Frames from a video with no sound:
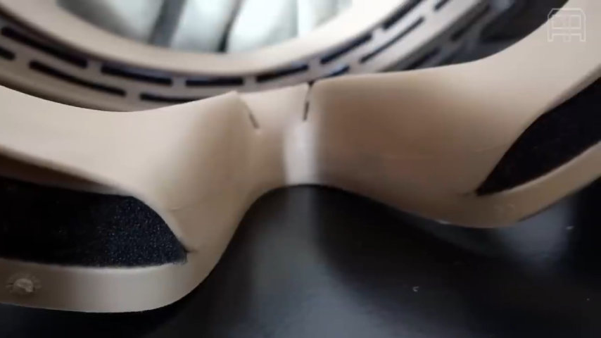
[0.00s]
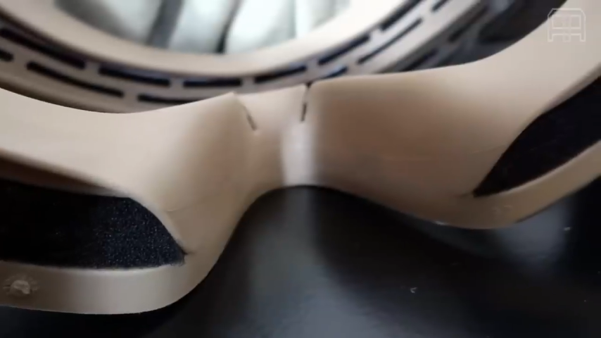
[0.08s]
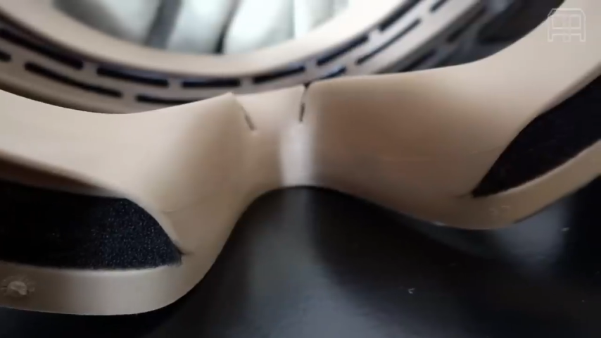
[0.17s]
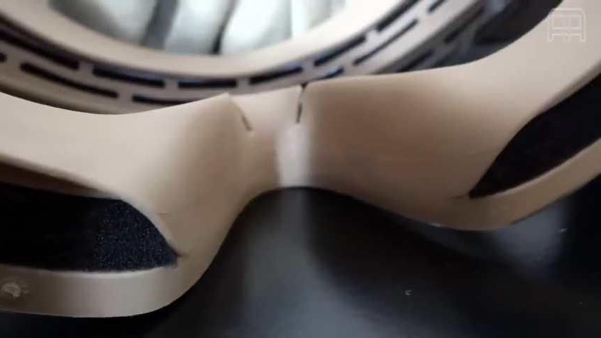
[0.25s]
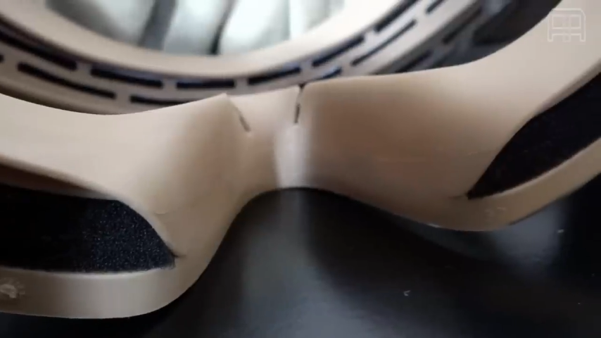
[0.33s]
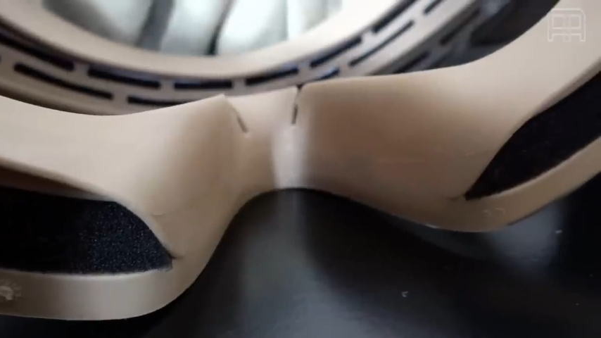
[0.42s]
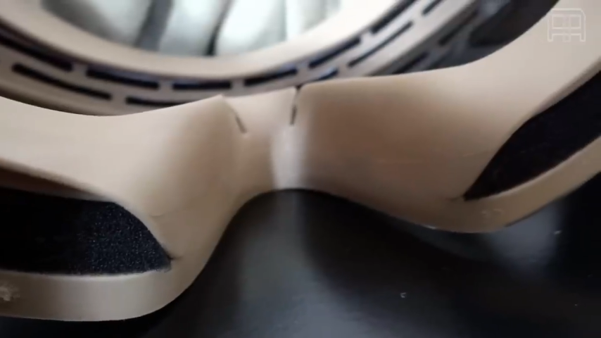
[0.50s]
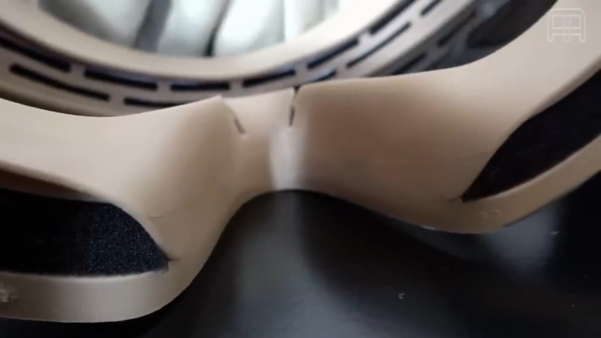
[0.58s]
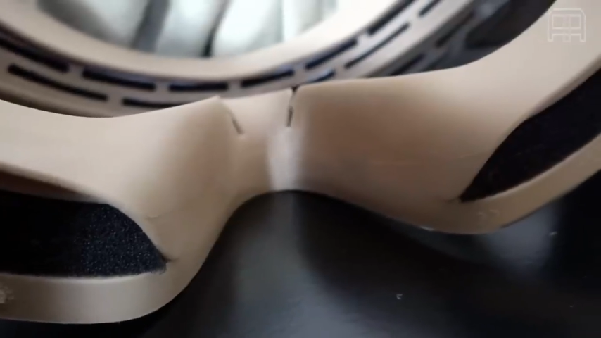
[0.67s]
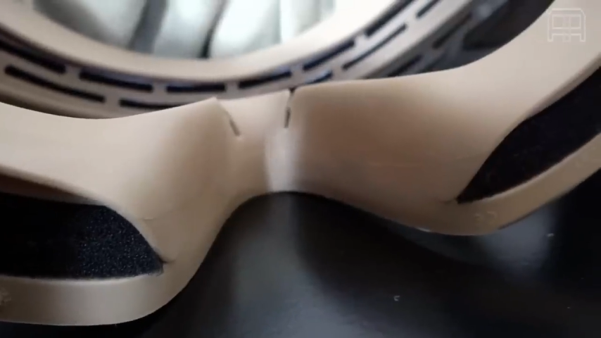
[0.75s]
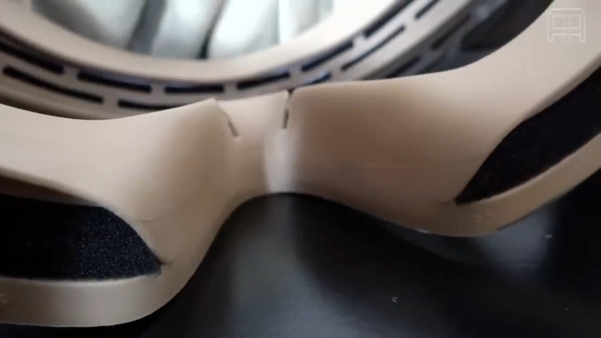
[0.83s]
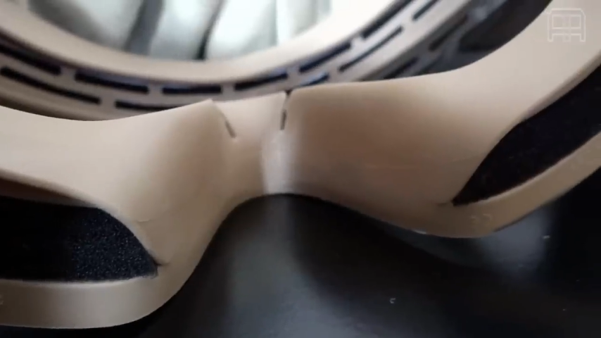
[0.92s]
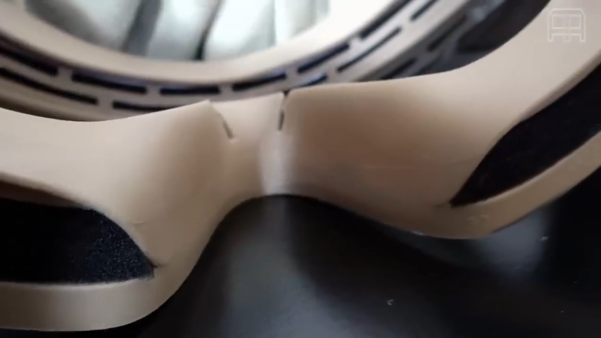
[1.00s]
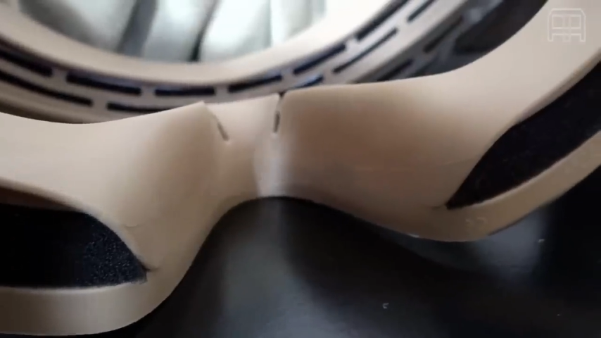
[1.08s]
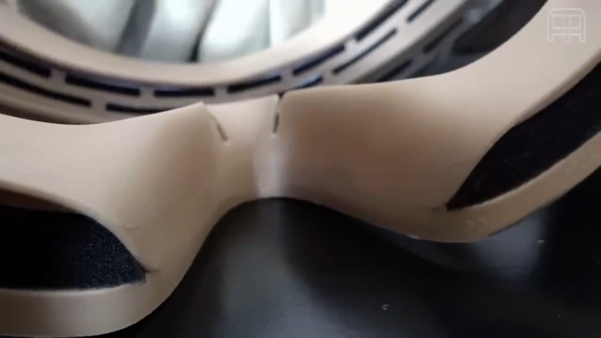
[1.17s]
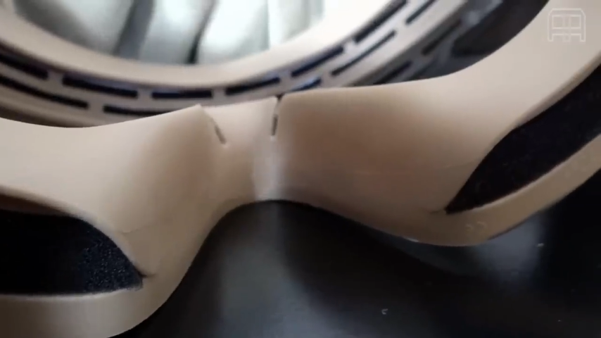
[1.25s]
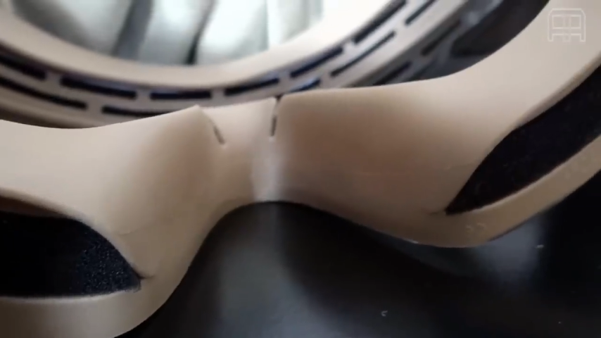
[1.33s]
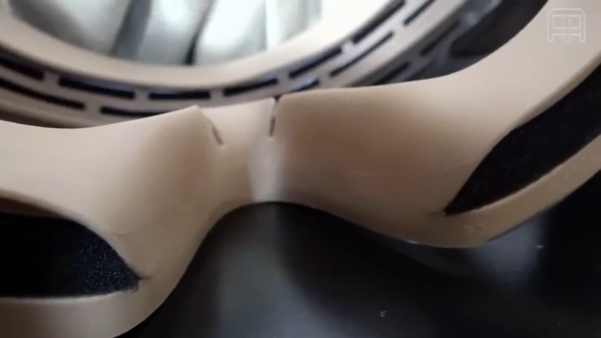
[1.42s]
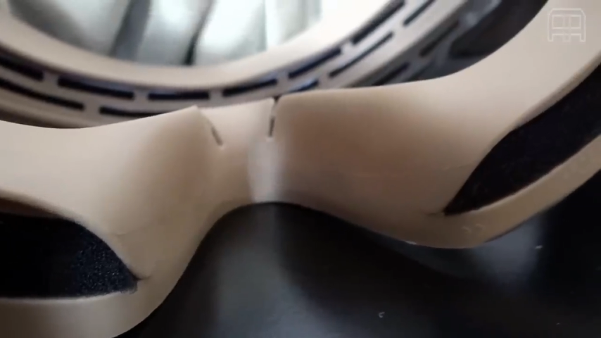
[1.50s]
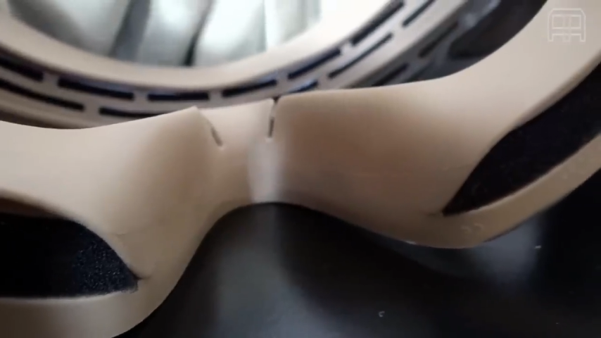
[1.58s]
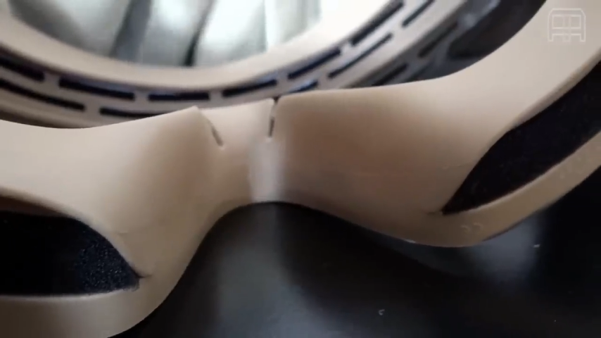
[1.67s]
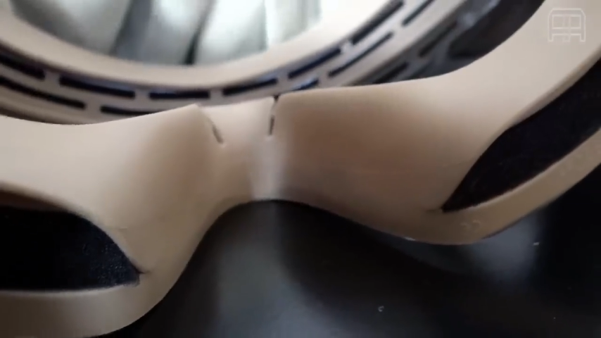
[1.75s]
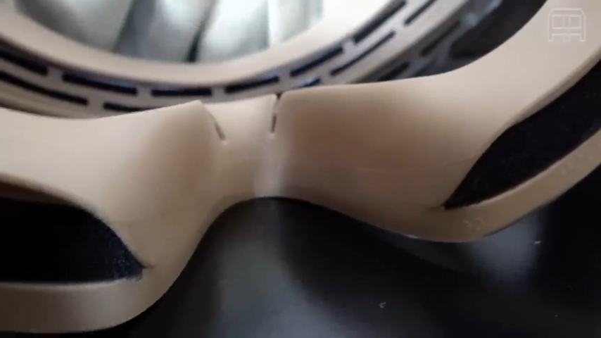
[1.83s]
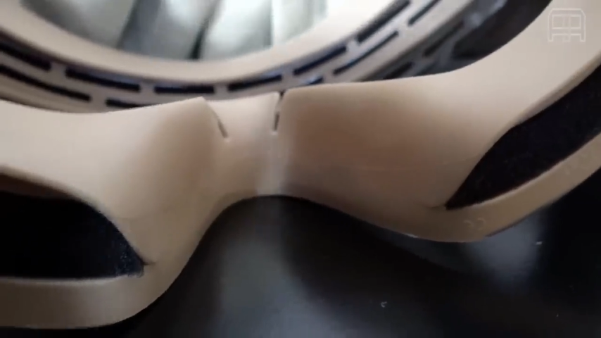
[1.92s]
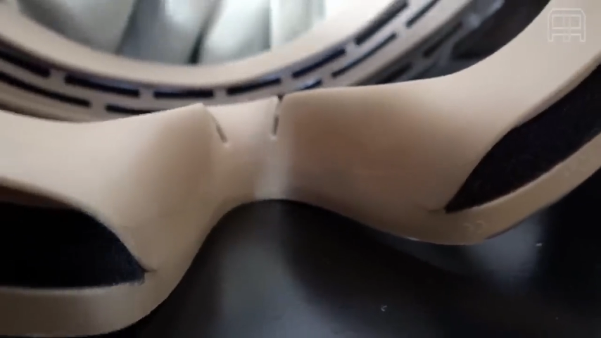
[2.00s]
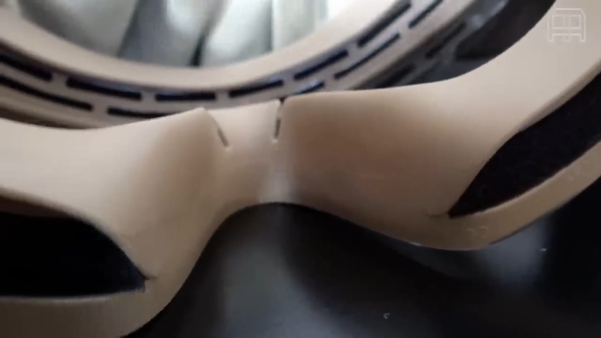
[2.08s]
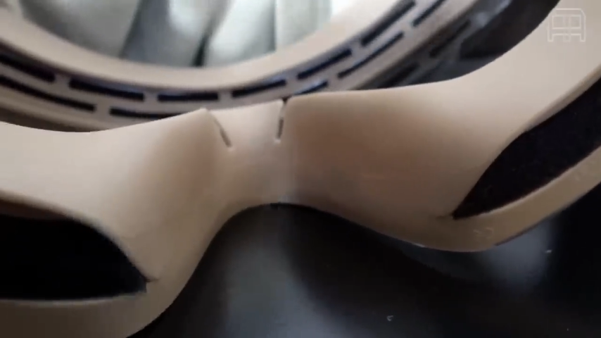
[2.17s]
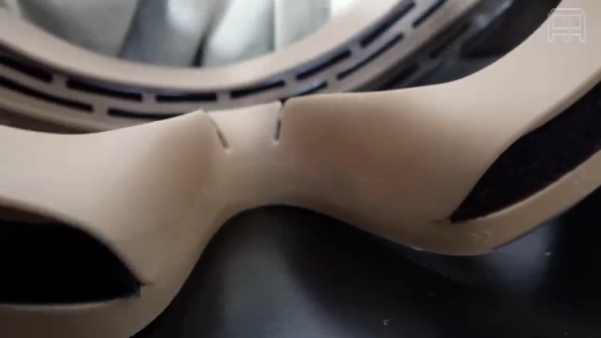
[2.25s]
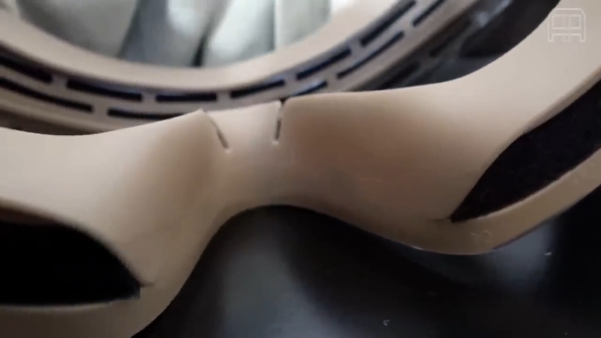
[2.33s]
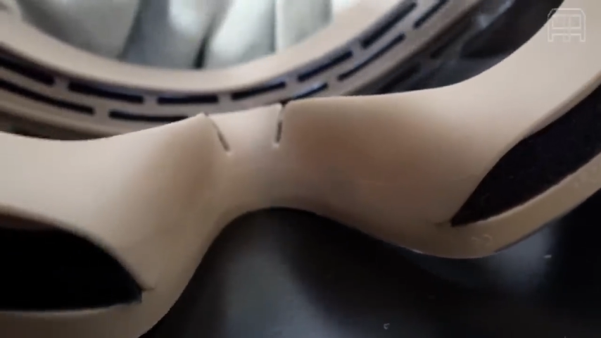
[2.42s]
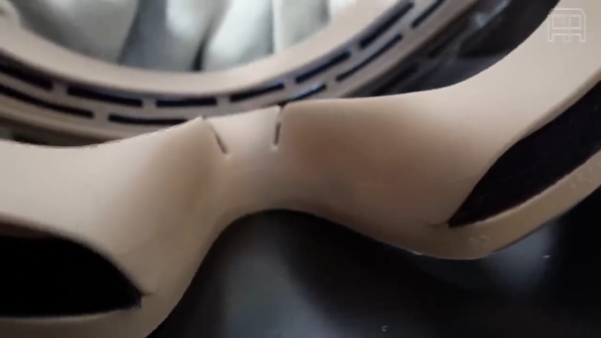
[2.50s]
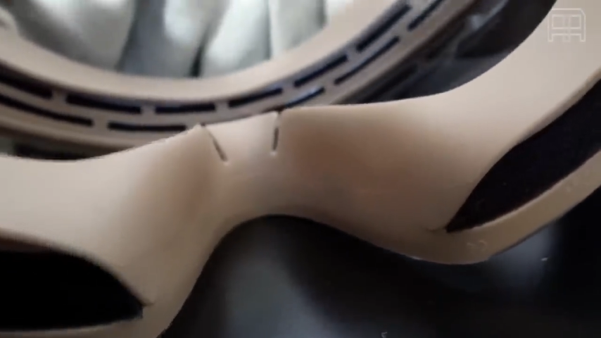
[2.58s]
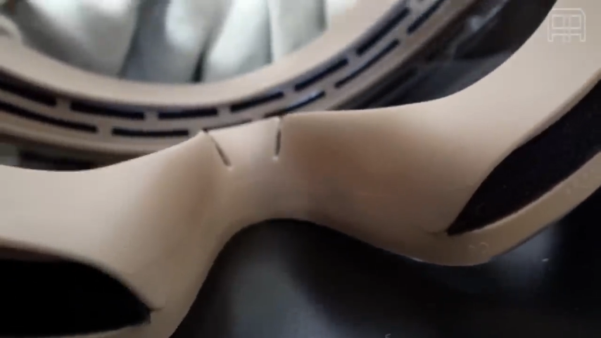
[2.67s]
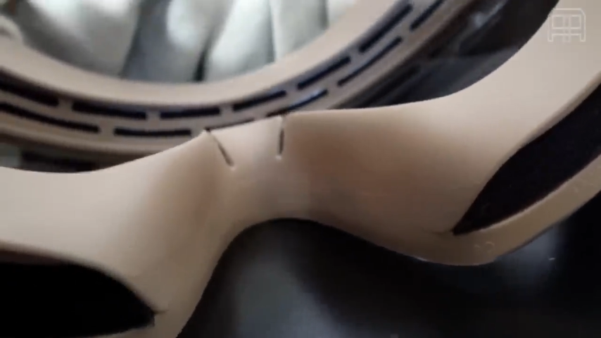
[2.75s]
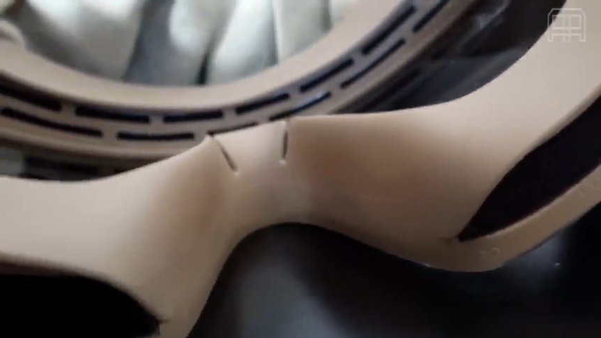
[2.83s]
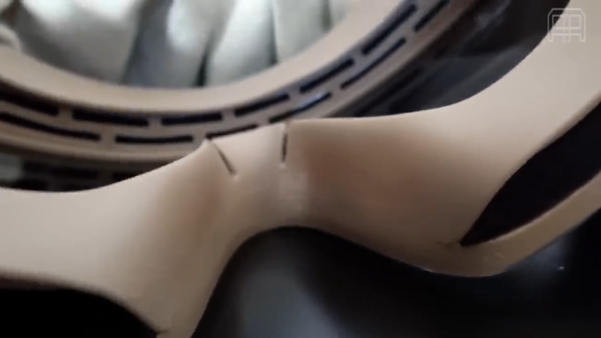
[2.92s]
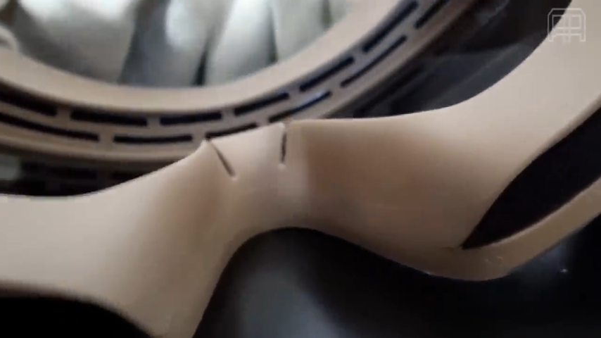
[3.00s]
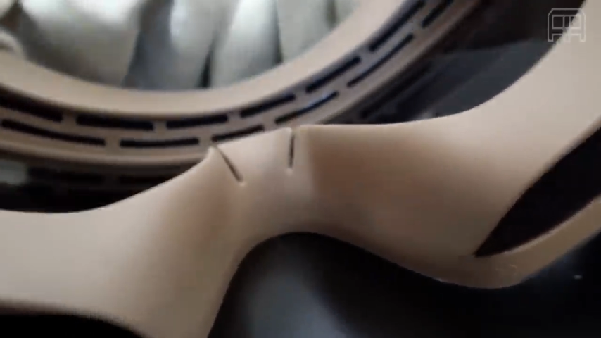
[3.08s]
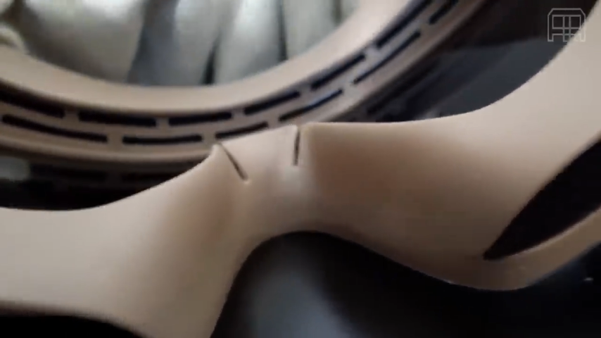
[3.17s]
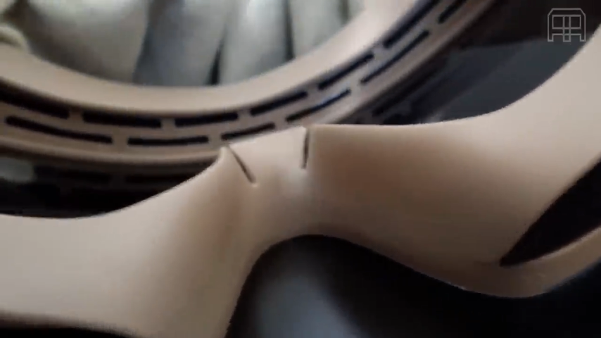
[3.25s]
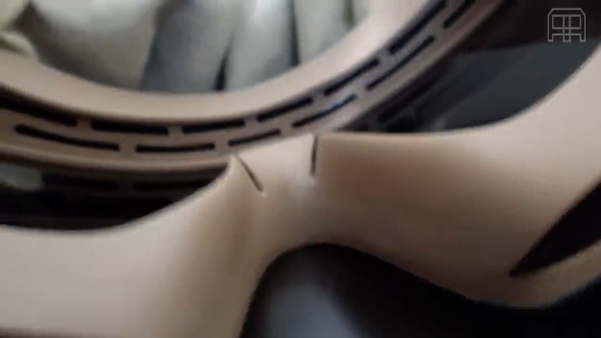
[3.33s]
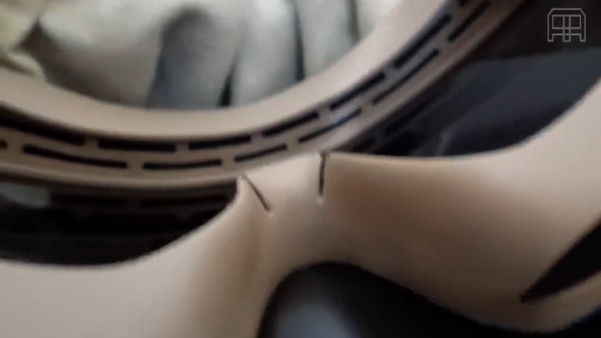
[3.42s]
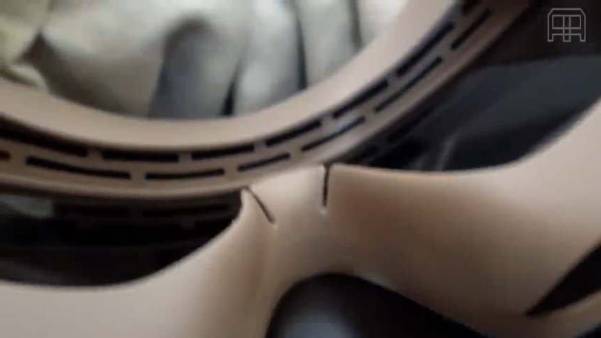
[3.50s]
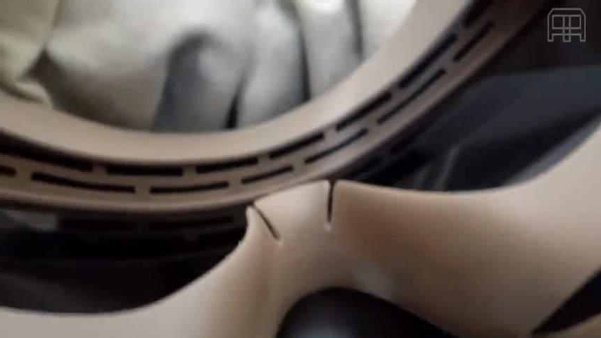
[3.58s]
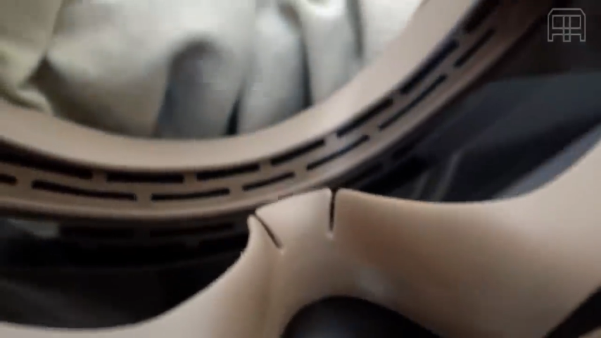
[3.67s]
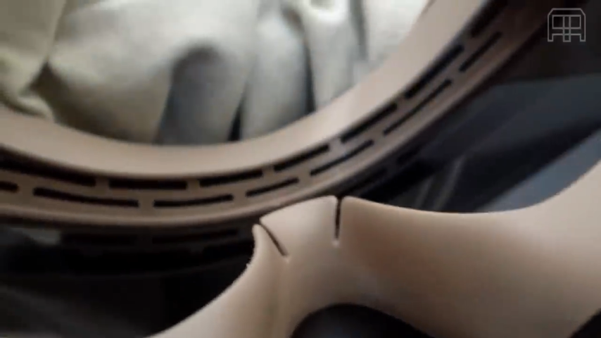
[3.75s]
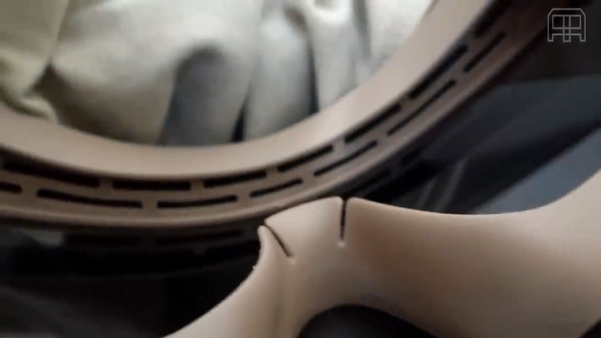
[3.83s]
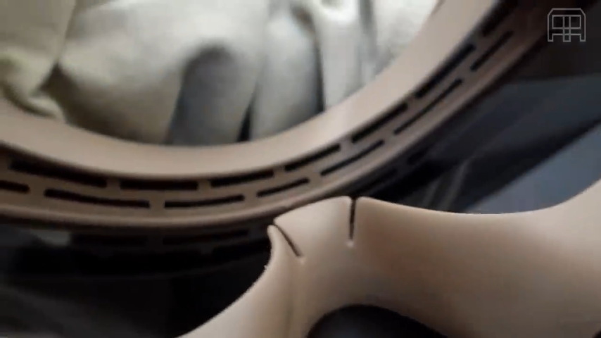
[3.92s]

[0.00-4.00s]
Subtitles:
Nobody's mouth can be seen.